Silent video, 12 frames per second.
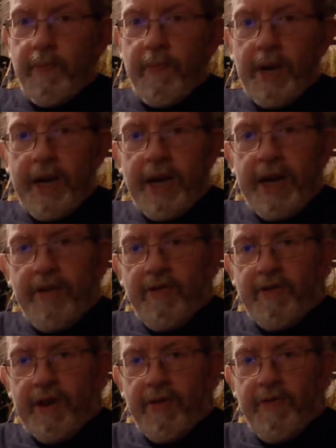get
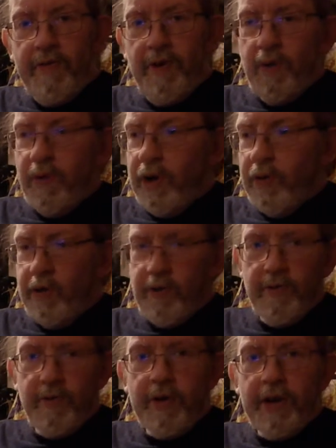yourself, while
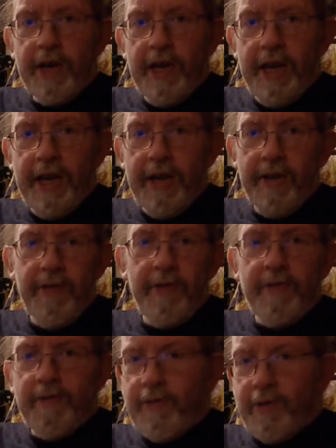you're
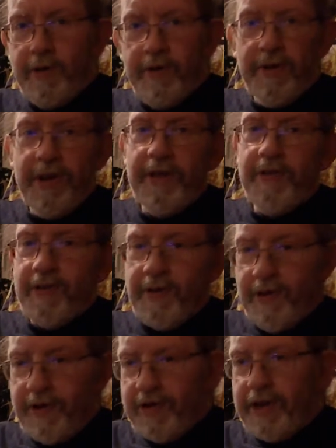in quarantine or
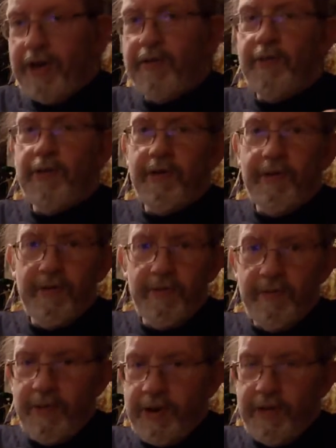lockdown or
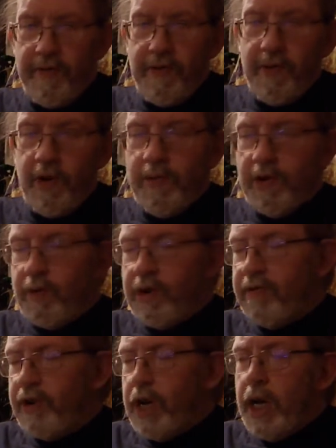working from home or
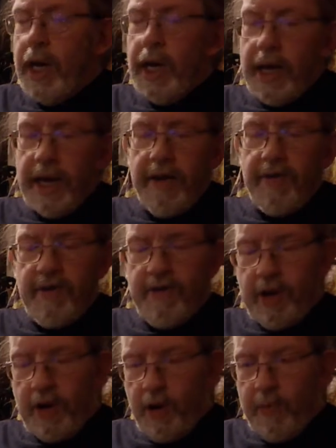whatever, get
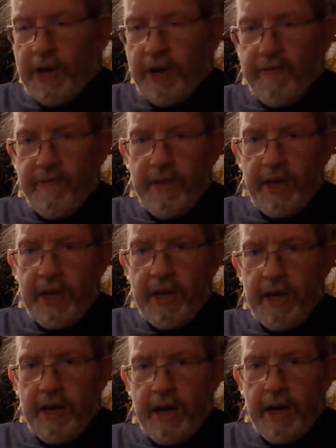yourself a copy of
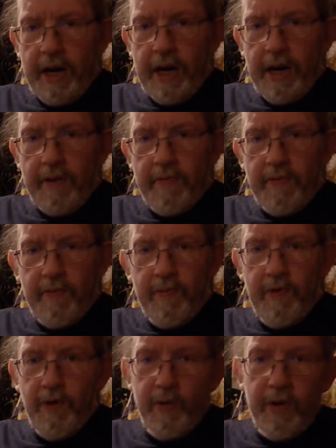the
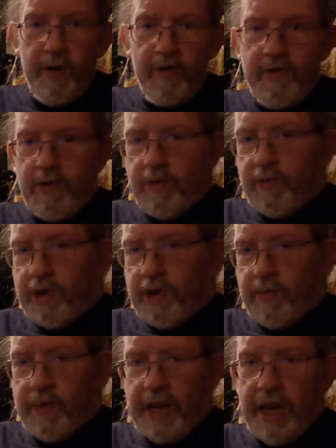rule books for whether
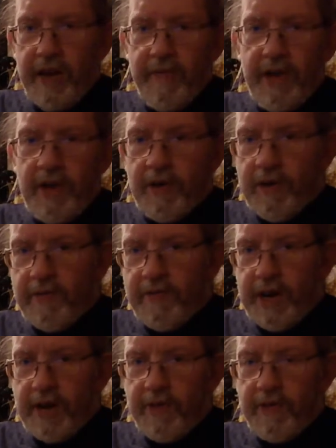it be heavy or
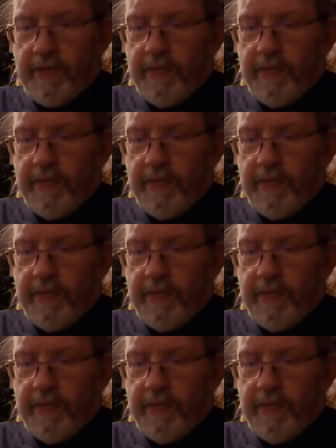fencing.